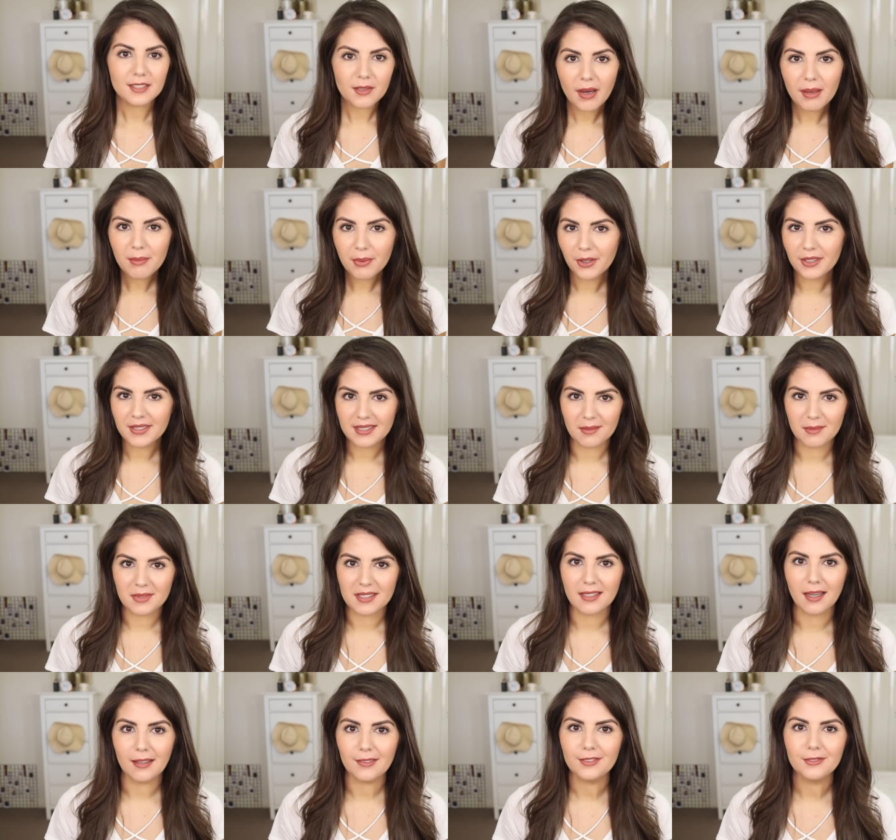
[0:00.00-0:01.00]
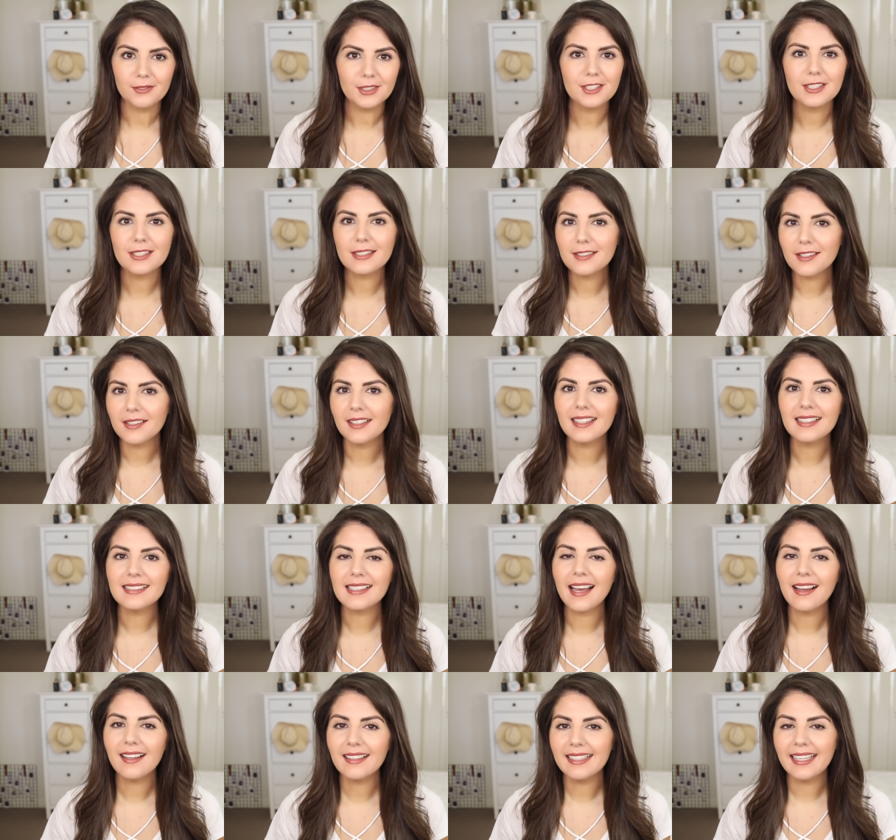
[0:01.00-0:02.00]
So I bought some stuff, which is not
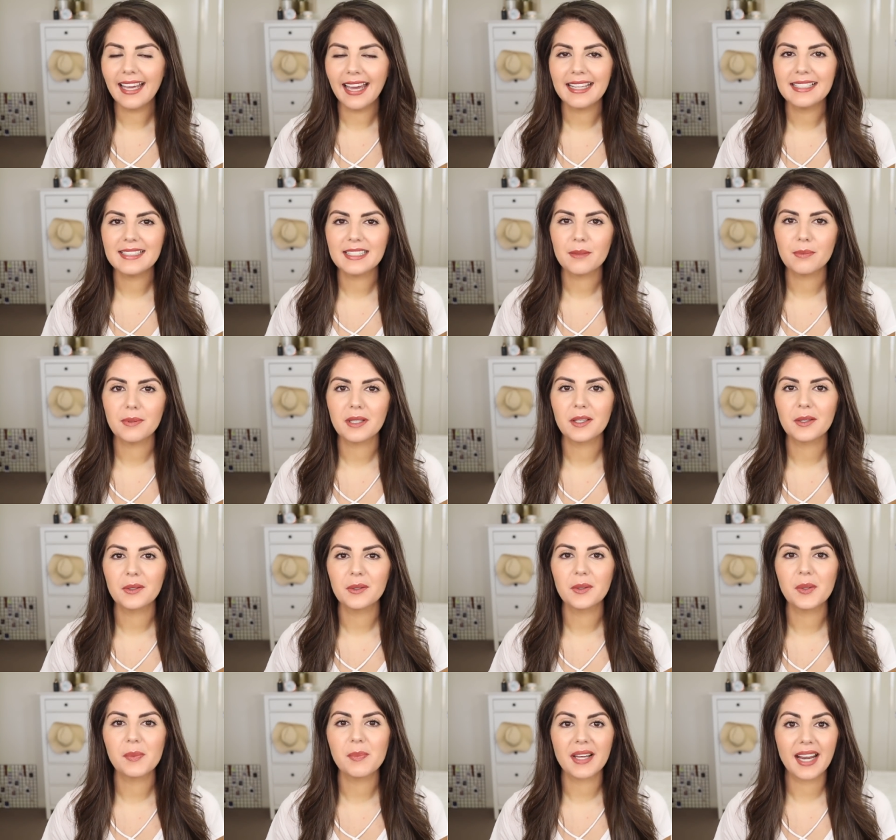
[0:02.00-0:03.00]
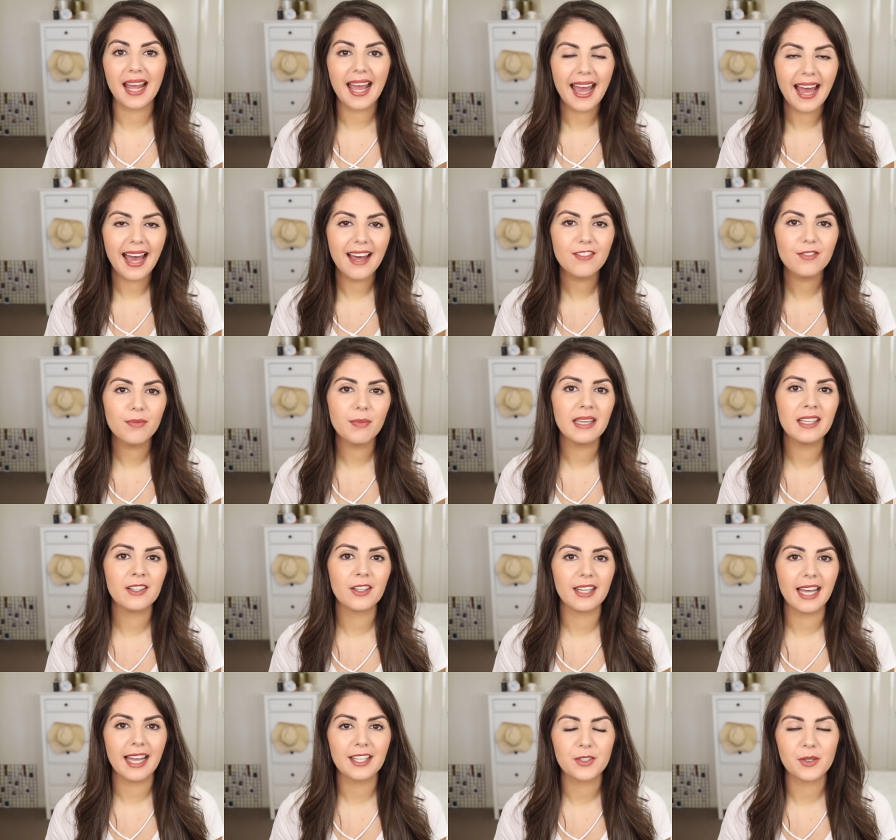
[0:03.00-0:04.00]
exactly atypical, but I have been
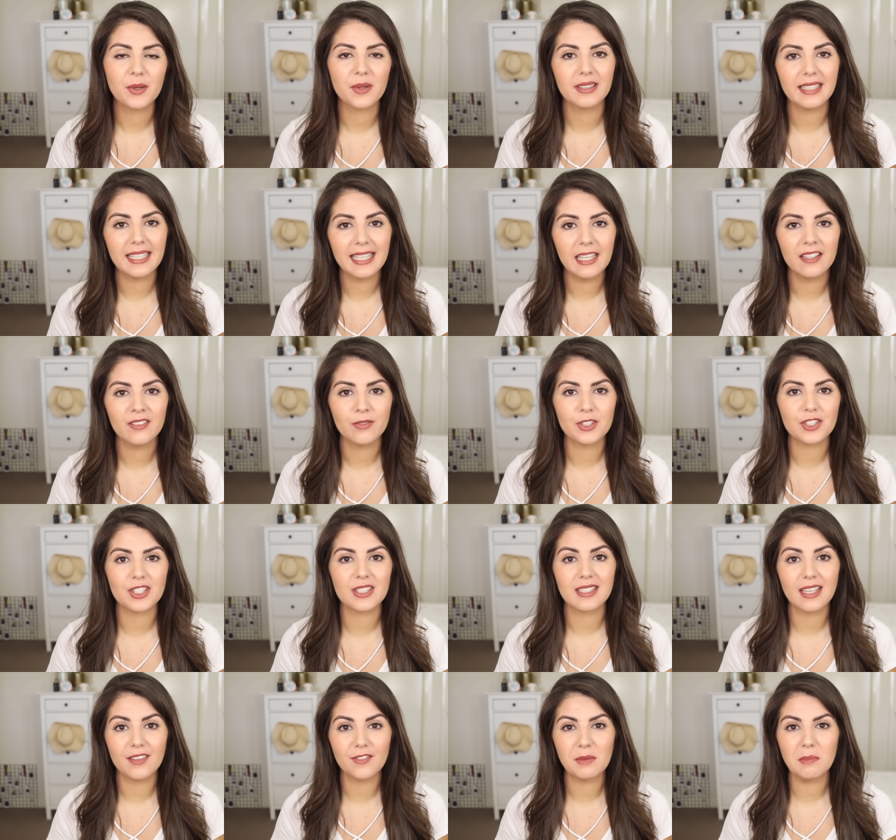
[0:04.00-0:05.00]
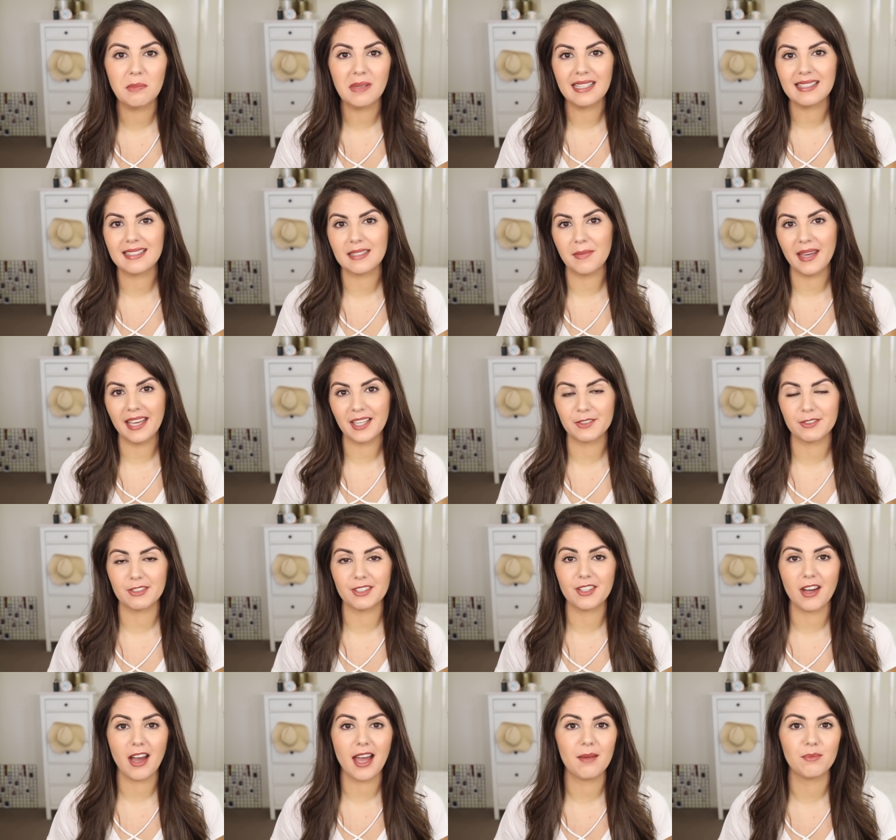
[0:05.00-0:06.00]
on annual leave, which has given me some
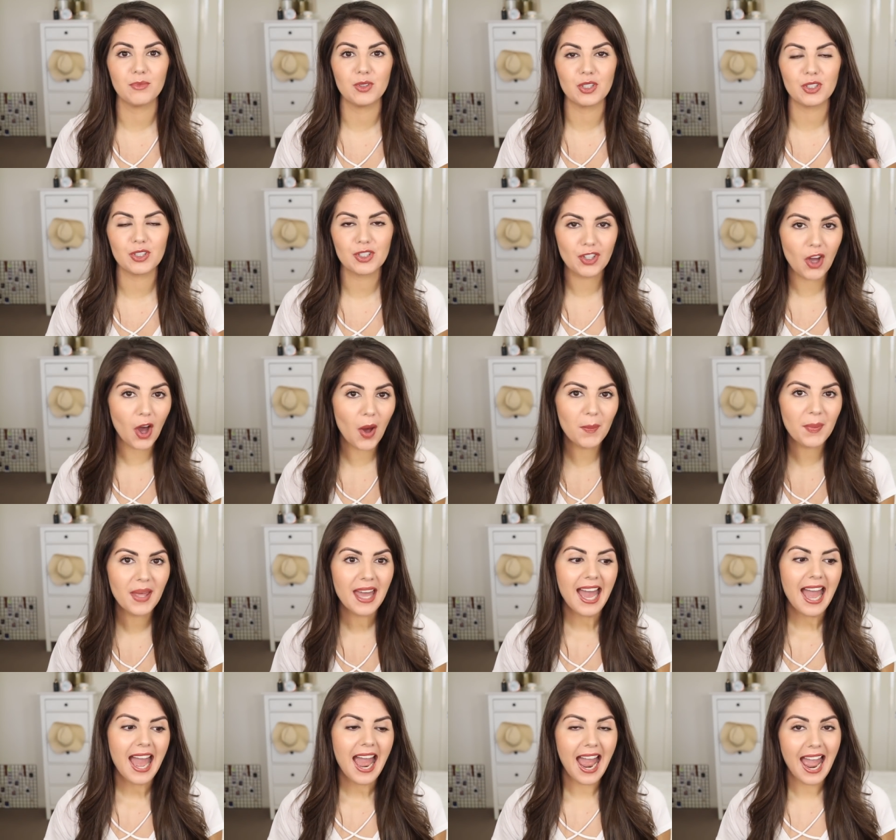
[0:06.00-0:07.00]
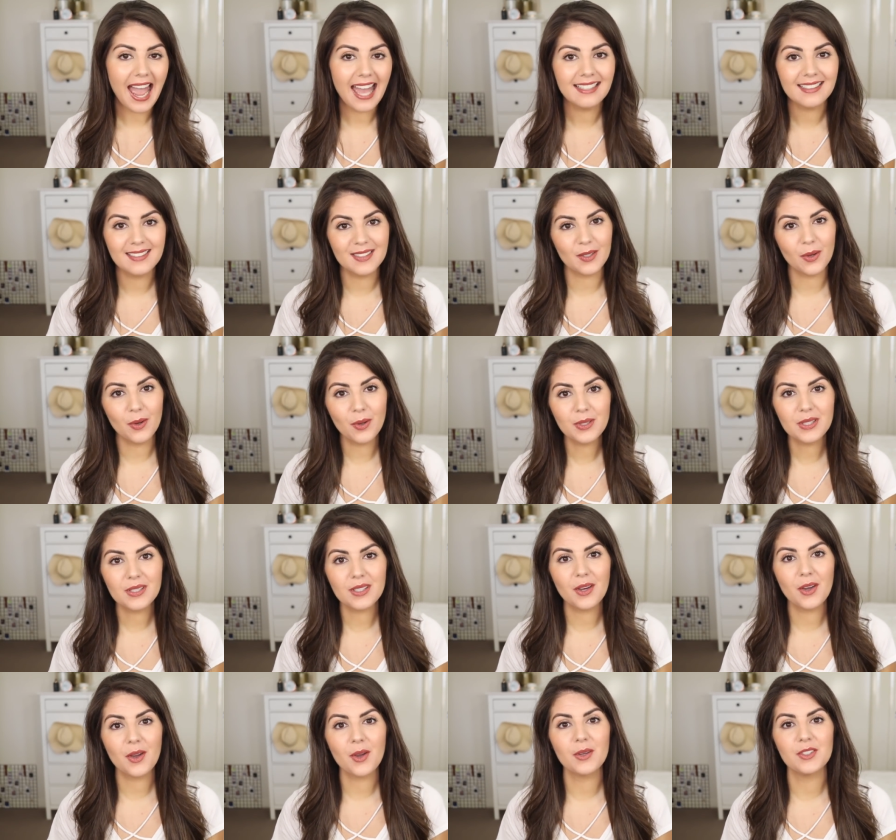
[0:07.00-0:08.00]
extra time to shop. And it's
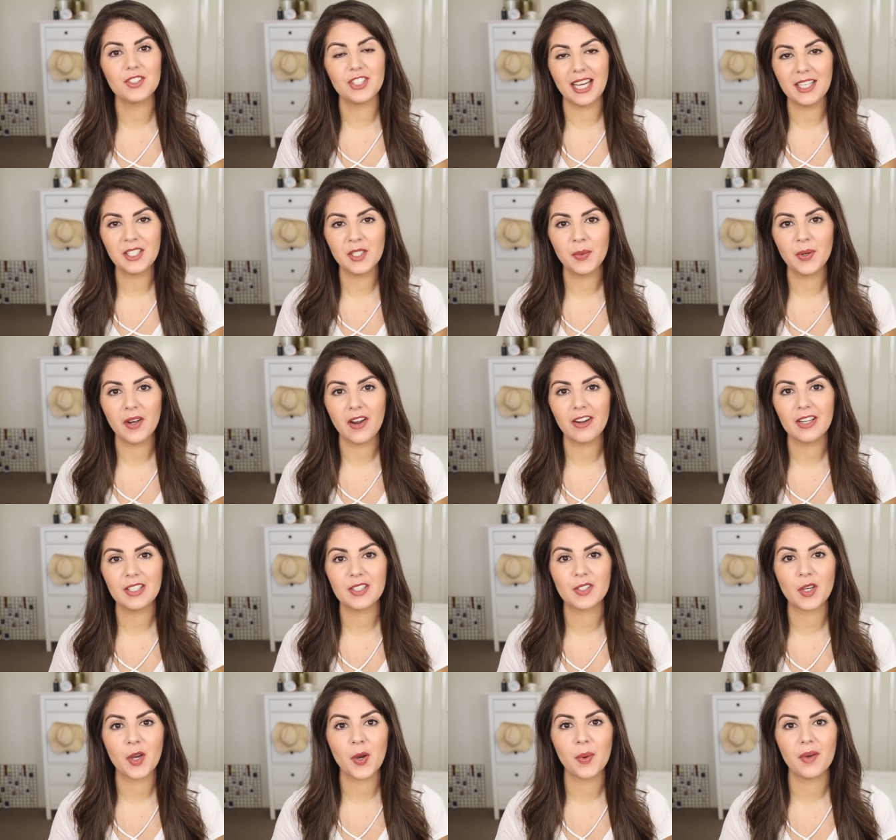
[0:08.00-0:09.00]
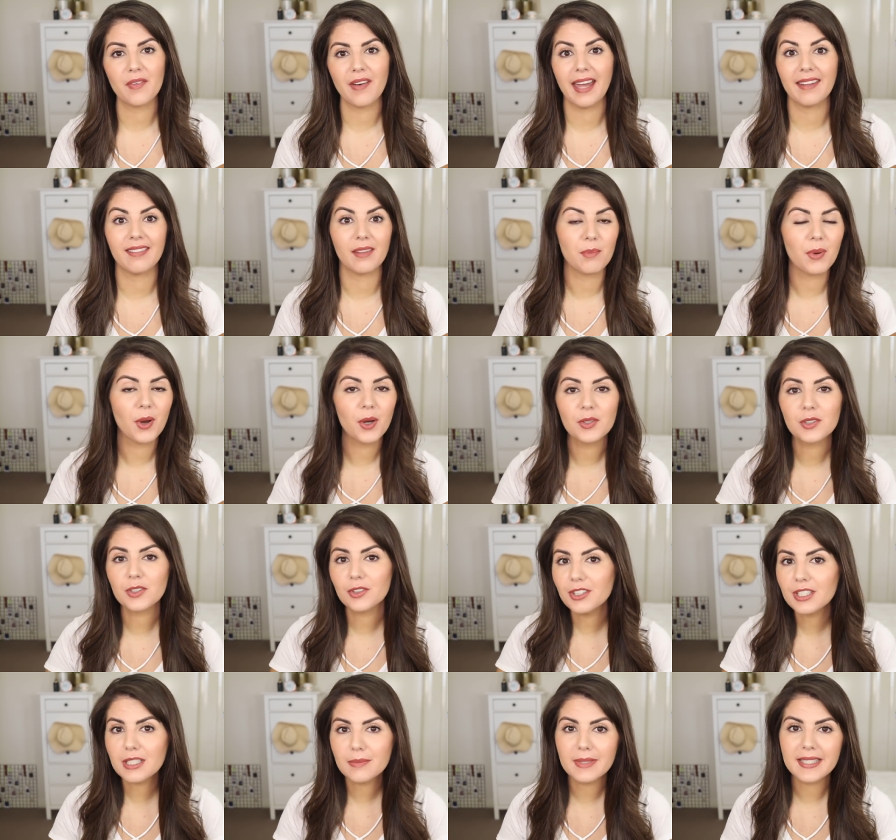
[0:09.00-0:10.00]
also January, so we've had the
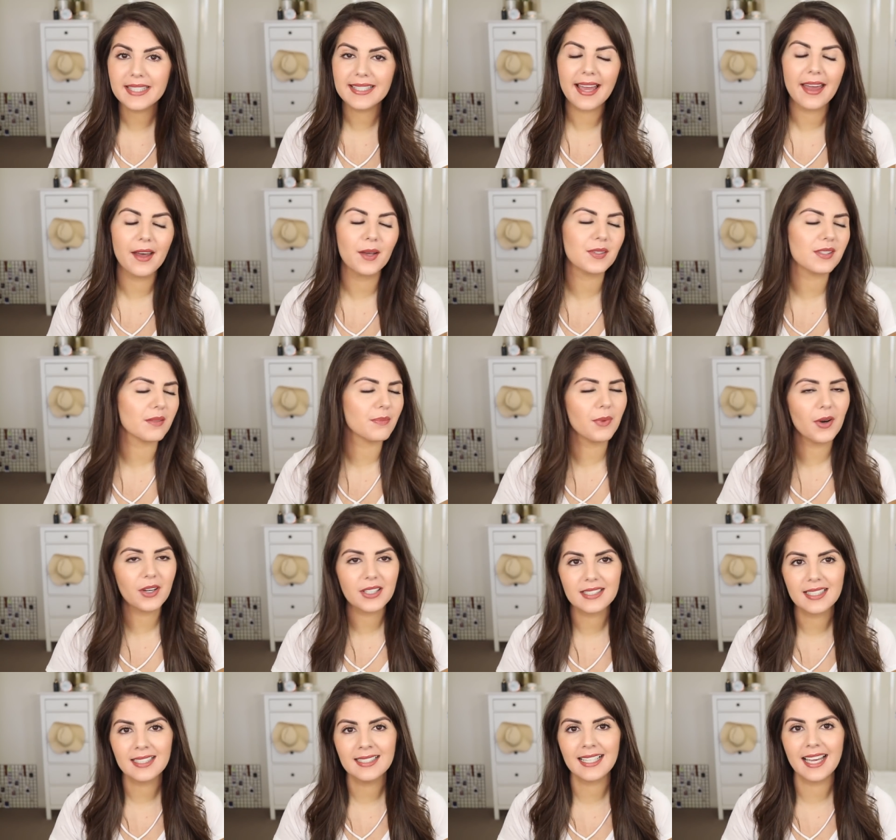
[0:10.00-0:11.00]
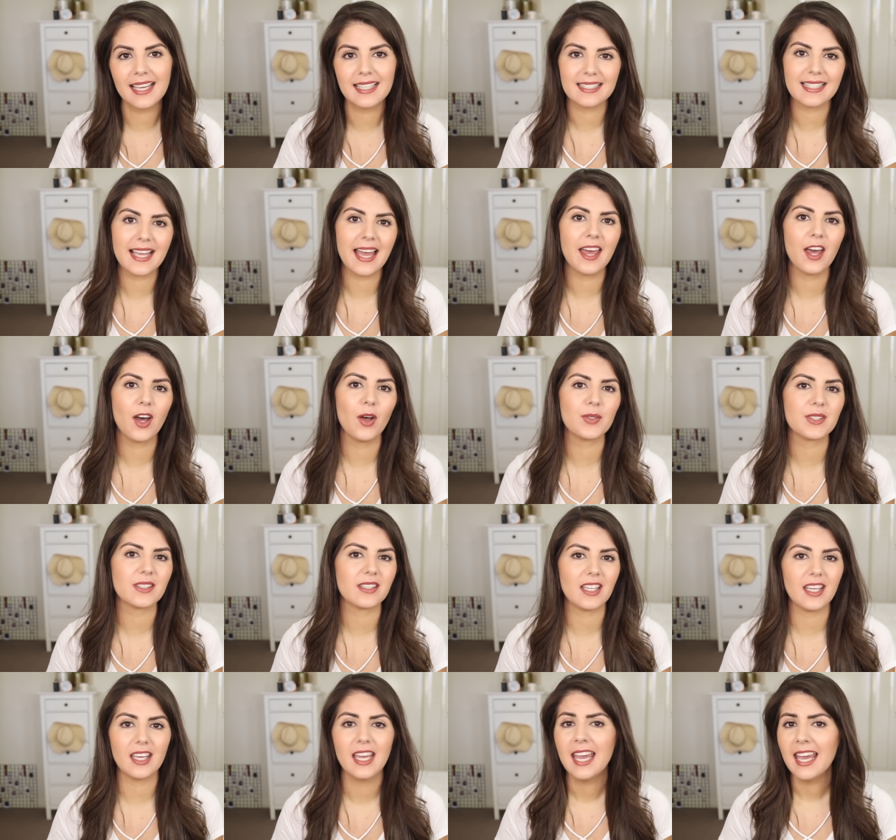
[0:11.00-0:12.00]
post-Christmas sales, the Boxing Day sales,
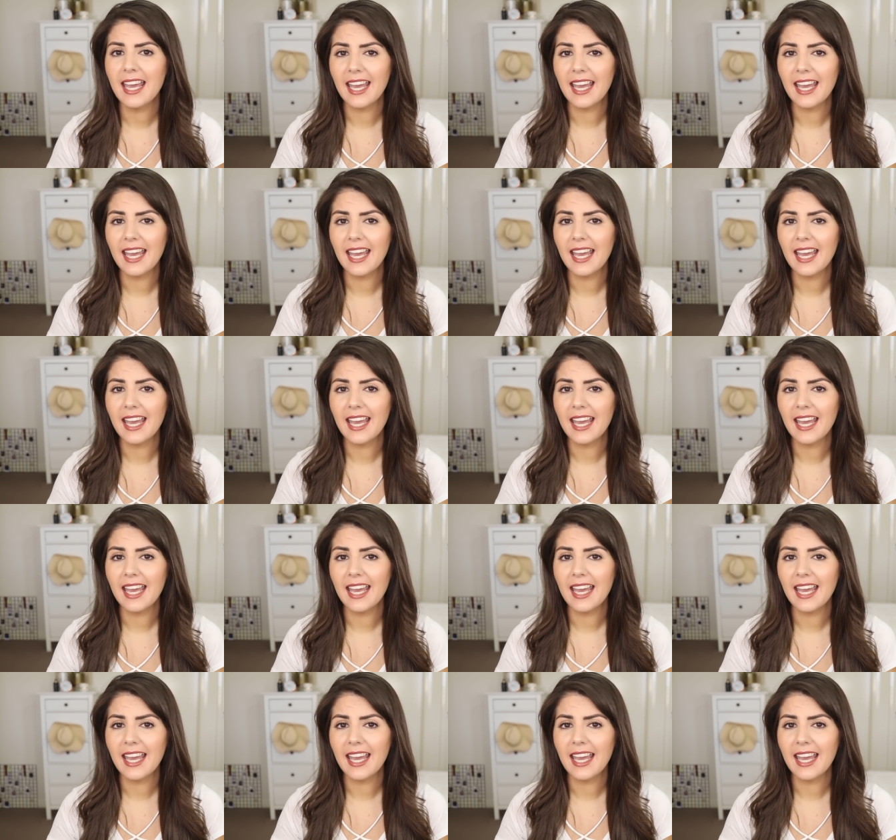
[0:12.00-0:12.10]
the